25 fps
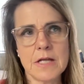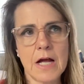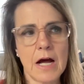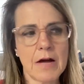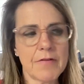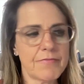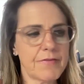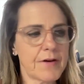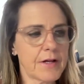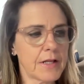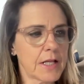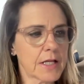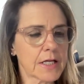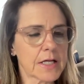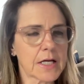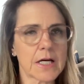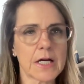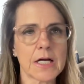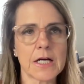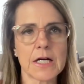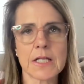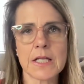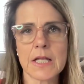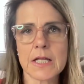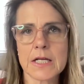I felt like
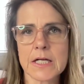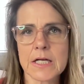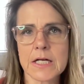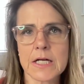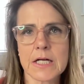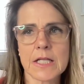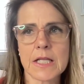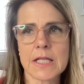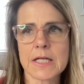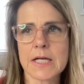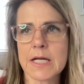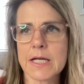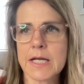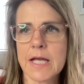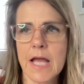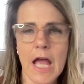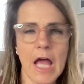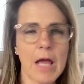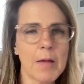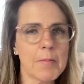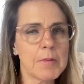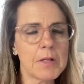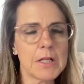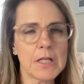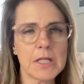a
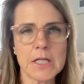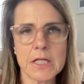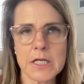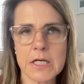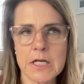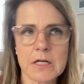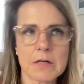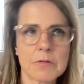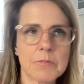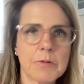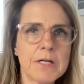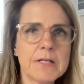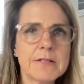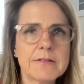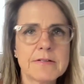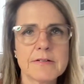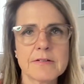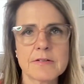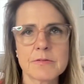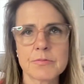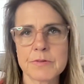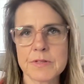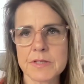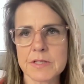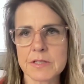camel in an
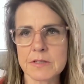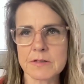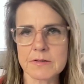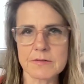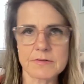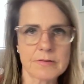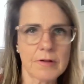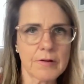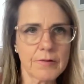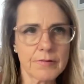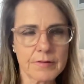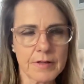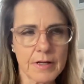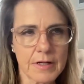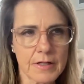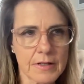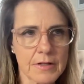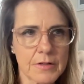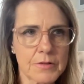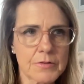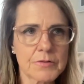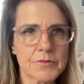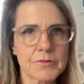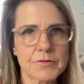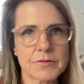oasis with the consultant I
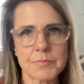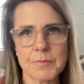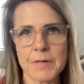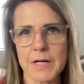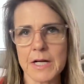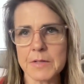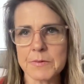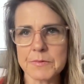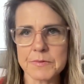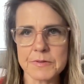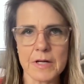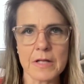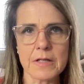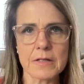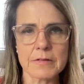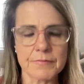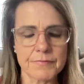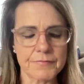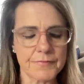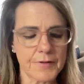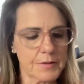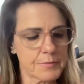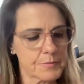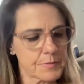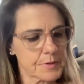used when I was on the
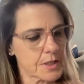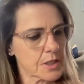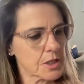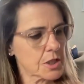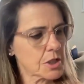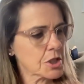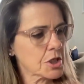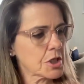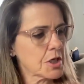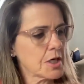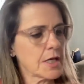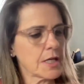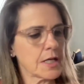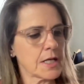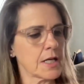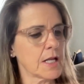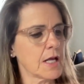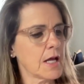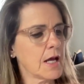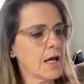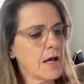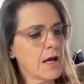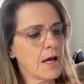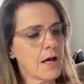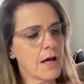phone with her. And
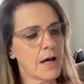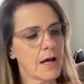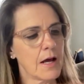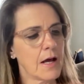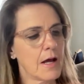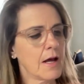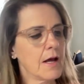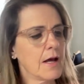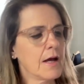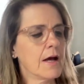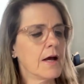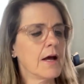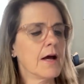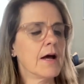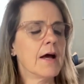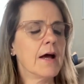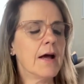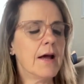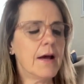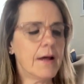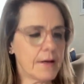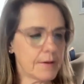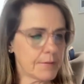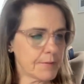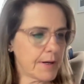
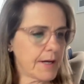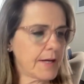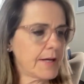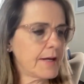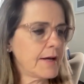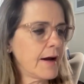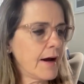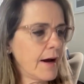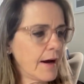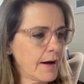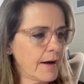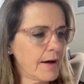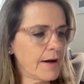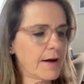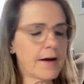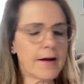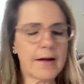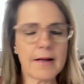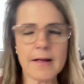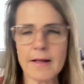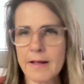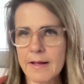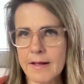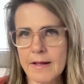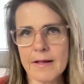anyway,
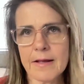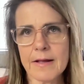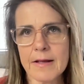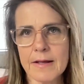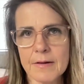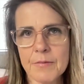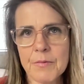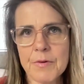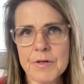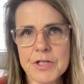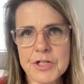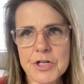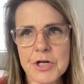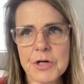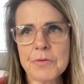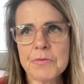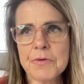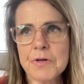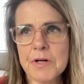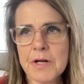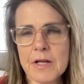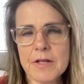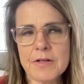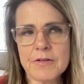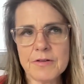when you
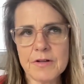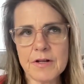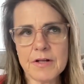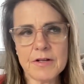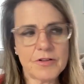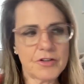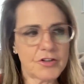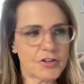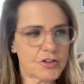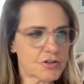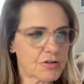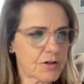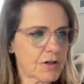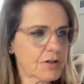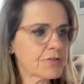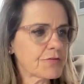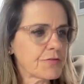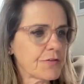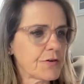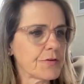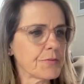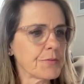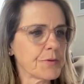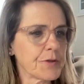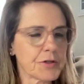don't, it's
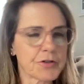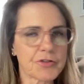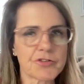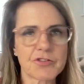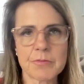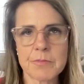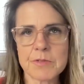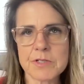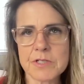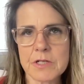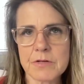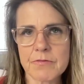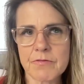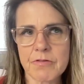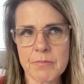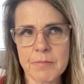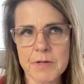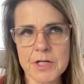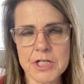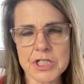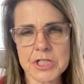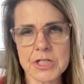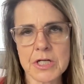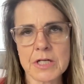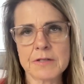stressful when there's so much
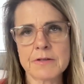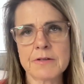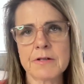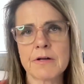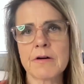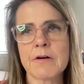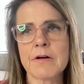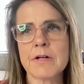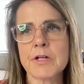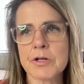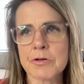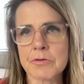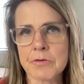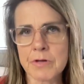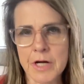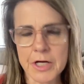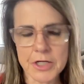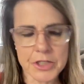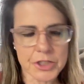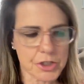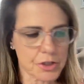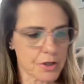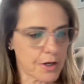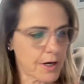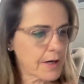information out there and you're
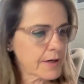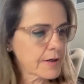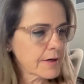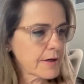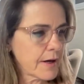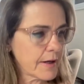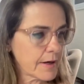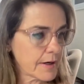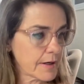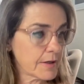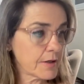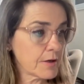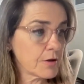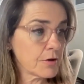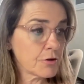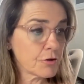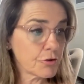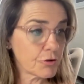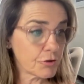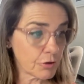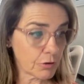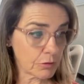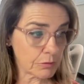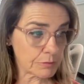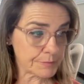not sure how to get it.
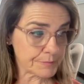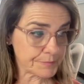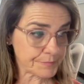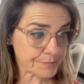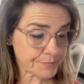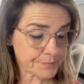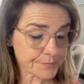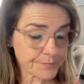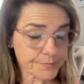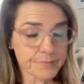So